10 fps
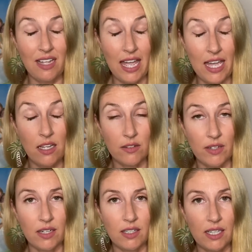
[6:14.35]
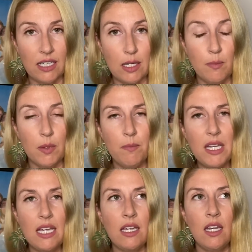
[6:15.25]
A, you're very lucky, but
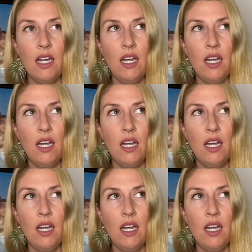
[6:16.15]
B,